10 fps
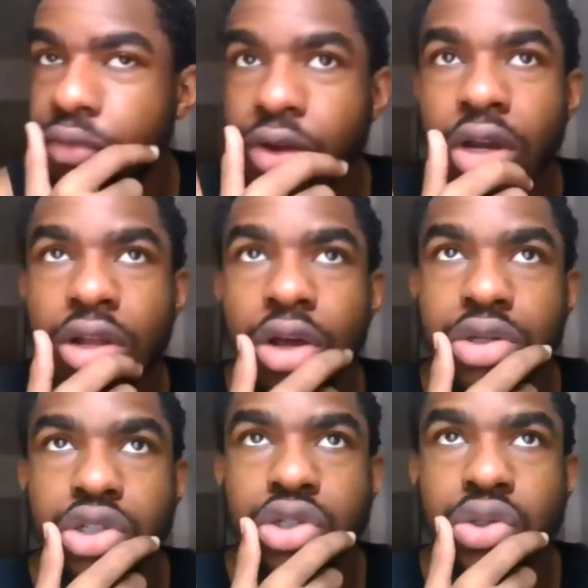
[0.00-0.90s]
very
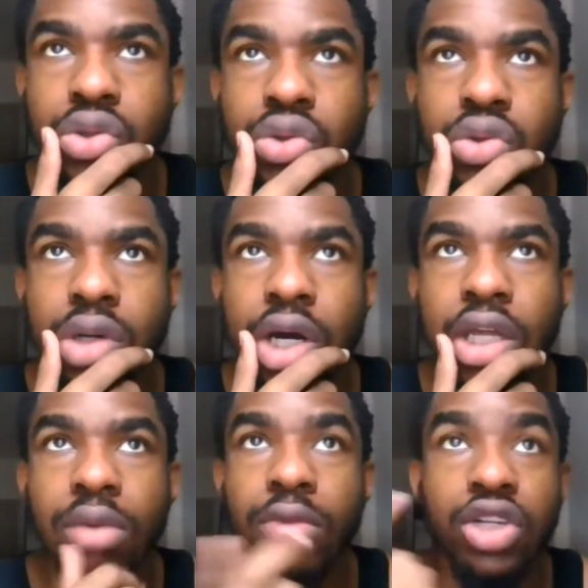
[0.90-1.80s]
close to
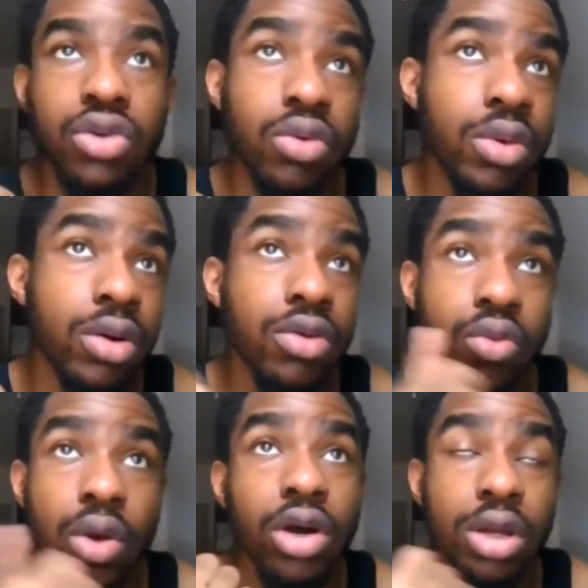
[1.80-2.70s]
the metro
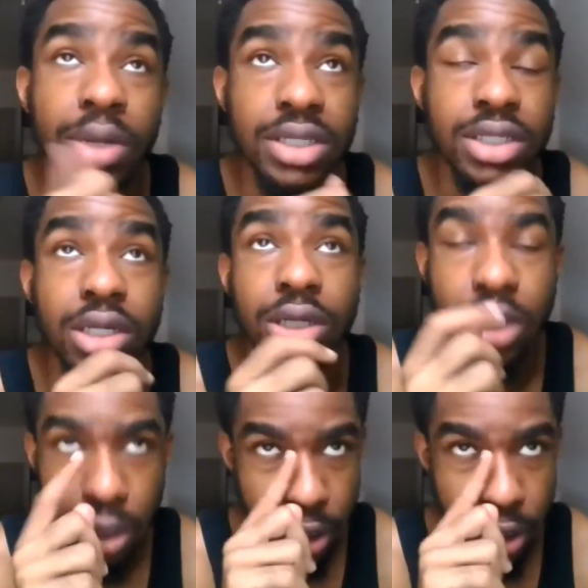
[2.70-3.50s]
rail in my city.